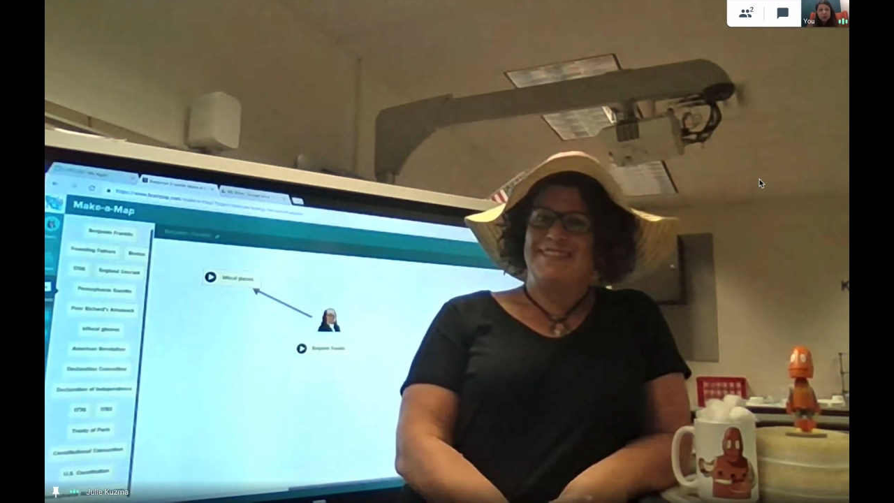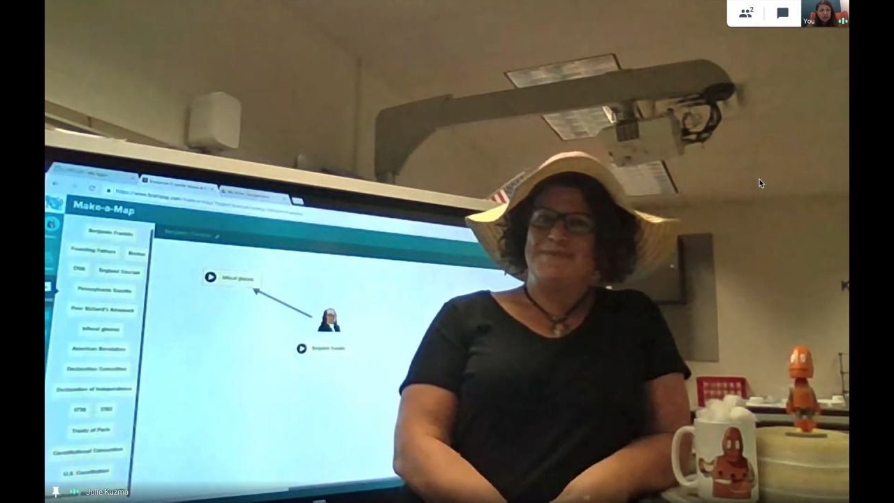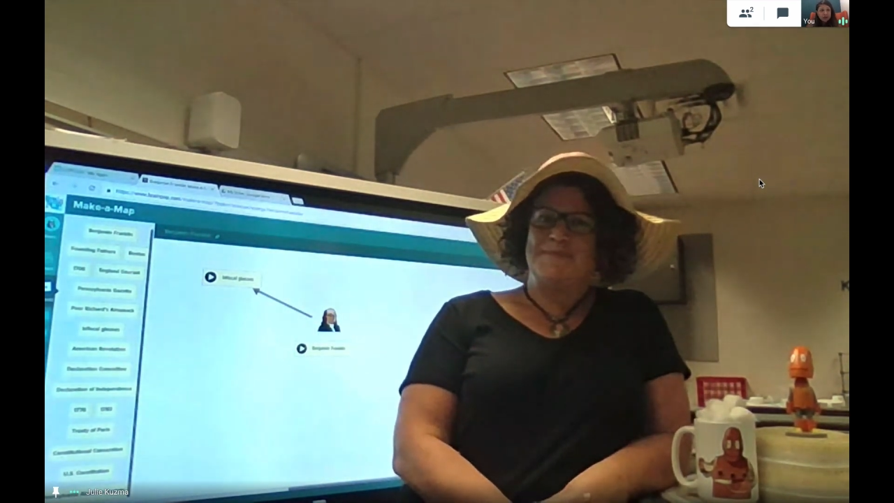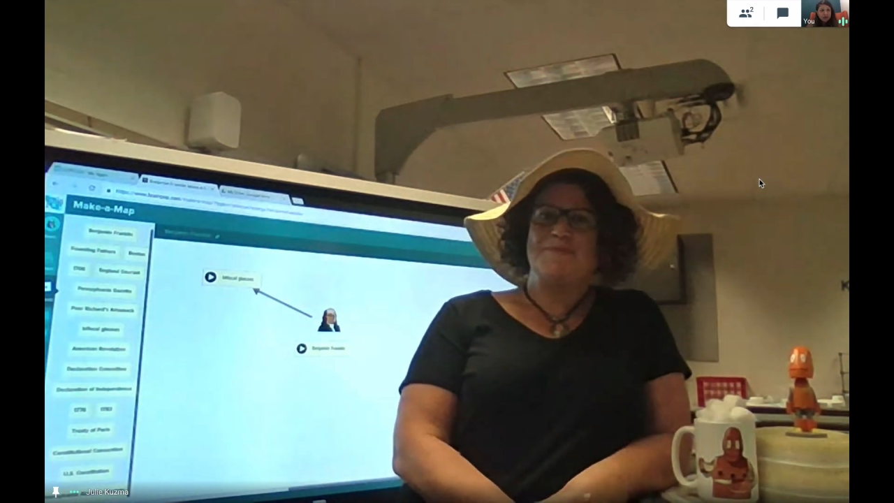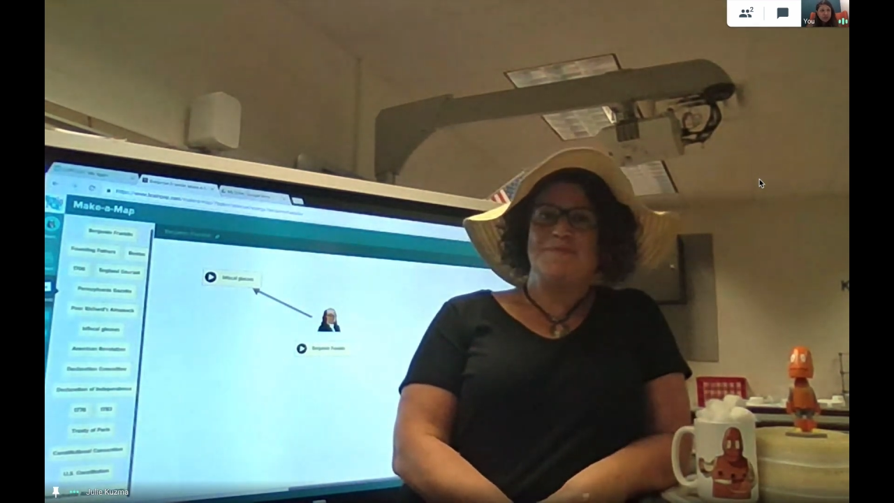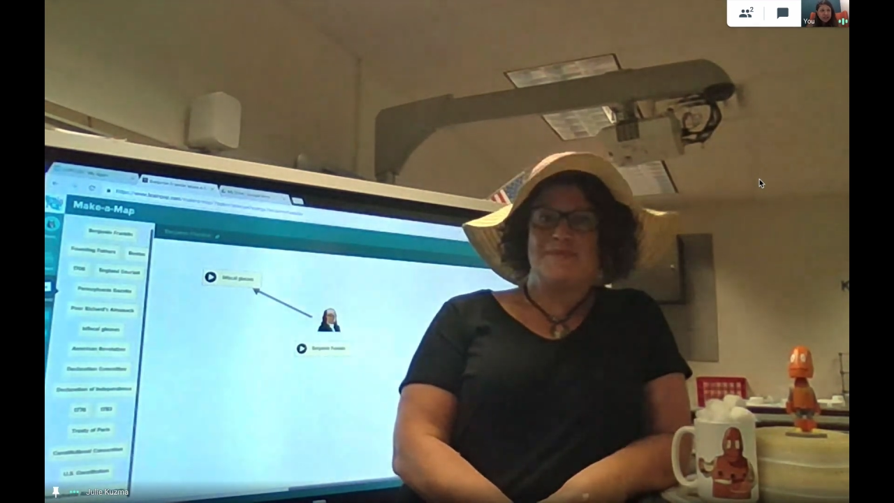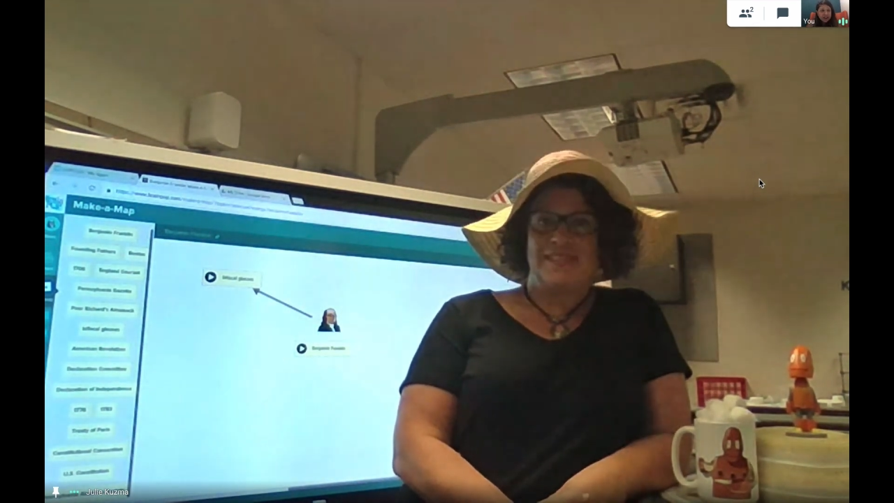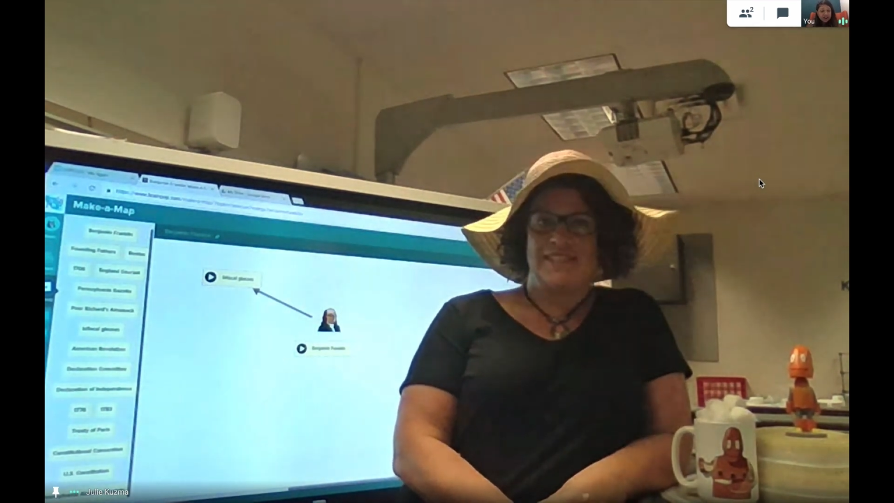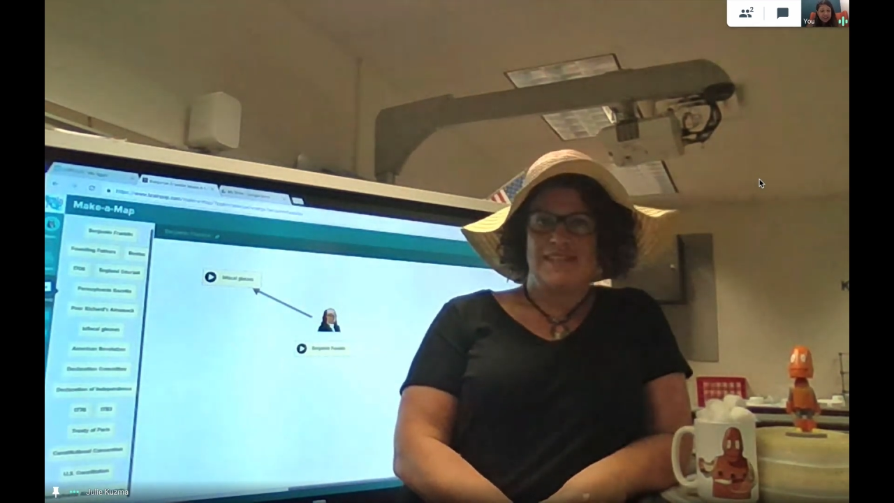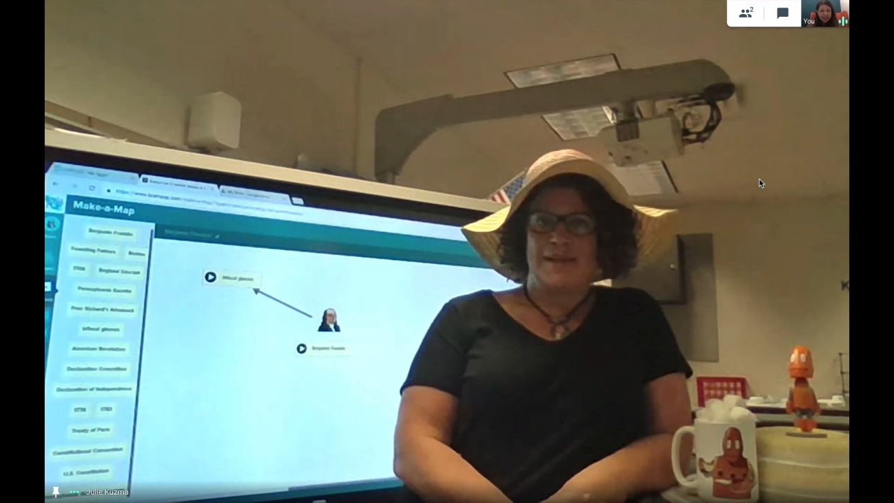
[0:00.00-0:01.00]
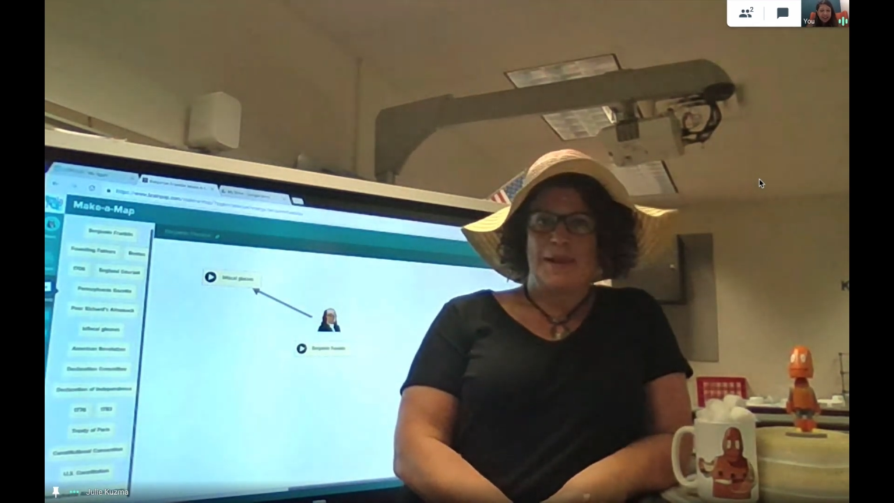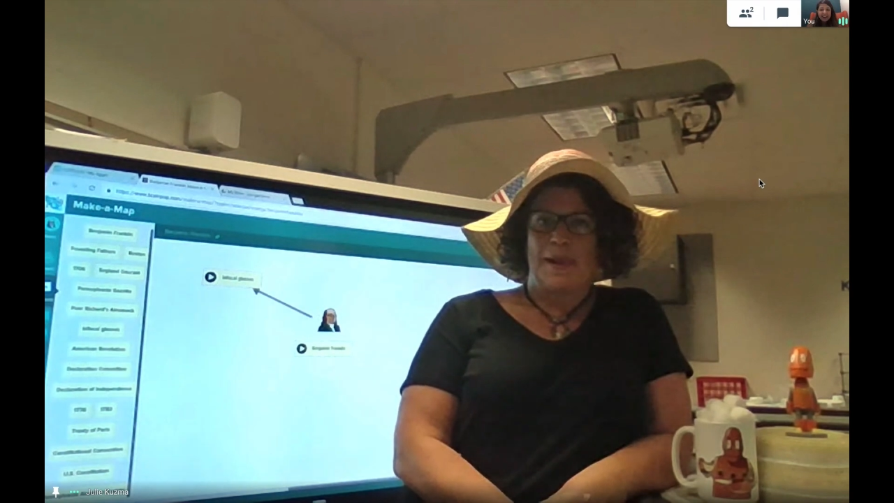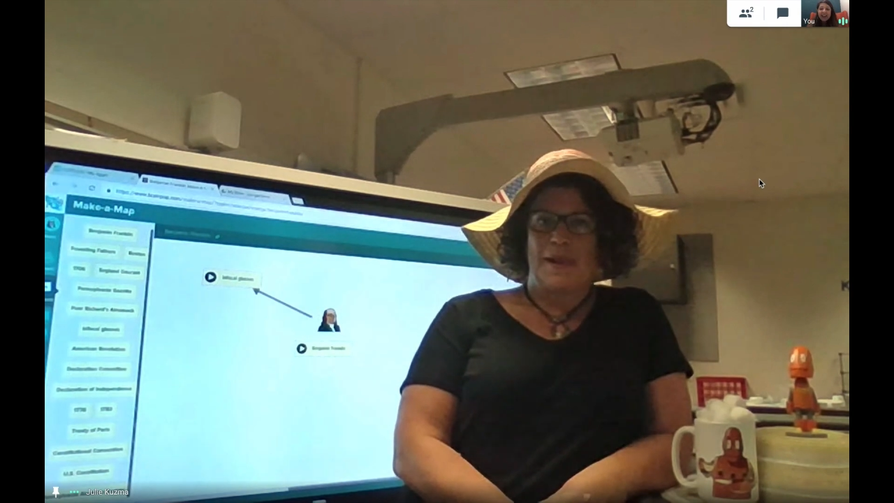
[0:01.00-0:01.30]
much for sharing that.